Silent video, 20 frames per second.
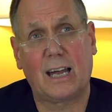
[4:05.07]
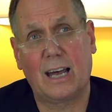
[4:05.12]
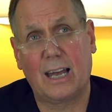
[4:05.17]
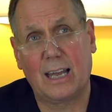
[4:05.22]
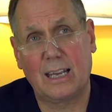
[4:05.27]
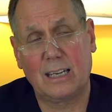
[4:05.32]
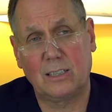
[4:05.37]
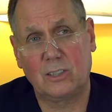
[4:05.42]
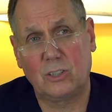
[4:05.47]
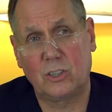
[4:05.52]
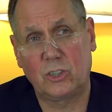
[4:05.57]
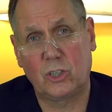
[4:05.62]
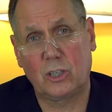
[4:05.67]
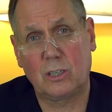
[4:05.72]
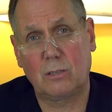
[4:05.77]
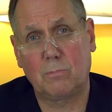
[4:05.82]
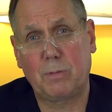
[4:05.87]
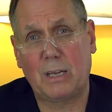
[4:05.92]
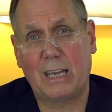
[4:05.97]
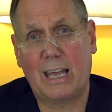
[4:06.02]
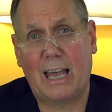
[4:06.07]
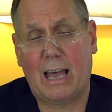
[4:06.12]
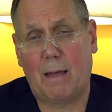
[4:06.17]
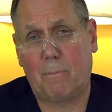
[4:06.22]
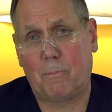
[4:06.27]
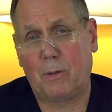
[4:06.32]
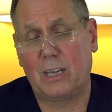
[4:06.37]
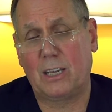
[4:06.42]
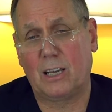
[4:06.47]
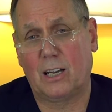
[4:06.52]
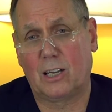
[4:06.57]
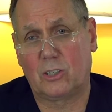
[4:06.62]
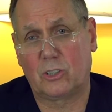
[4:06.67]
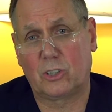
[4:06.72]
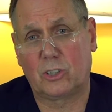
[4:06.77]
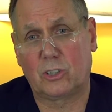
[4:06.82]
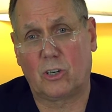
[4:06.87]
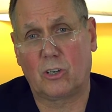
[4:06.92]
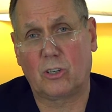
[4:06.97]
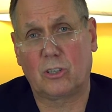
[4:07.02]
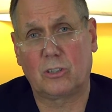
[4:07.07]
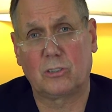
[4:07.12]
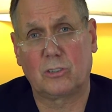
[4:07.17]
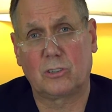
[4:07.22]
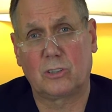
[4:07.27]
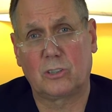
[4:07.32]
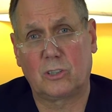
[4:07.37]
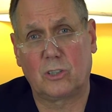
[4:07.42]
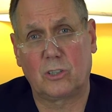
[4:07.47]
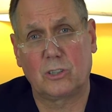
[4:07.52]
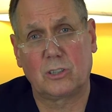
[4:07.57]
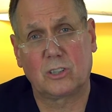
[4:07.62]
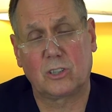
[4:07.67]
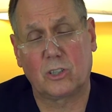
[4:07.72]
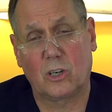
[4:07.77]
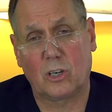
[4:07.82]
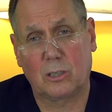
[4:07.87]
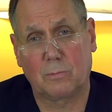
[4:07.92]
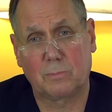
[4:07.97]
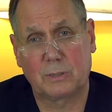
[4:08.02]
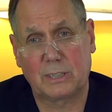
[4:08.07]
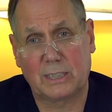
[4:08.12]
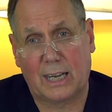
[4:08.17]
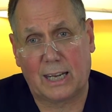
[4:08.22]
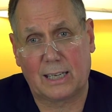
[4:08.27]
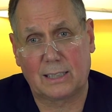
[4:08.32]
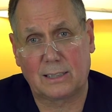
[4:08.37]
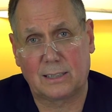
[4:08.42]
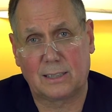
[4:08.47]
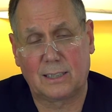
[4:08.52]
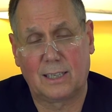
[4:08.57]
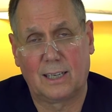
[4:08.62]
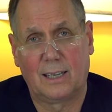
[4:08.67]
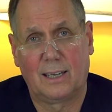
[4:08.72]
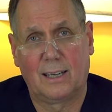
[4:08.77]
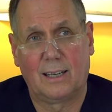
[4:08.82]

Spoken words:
I shouldn't be happy under certain circumstance.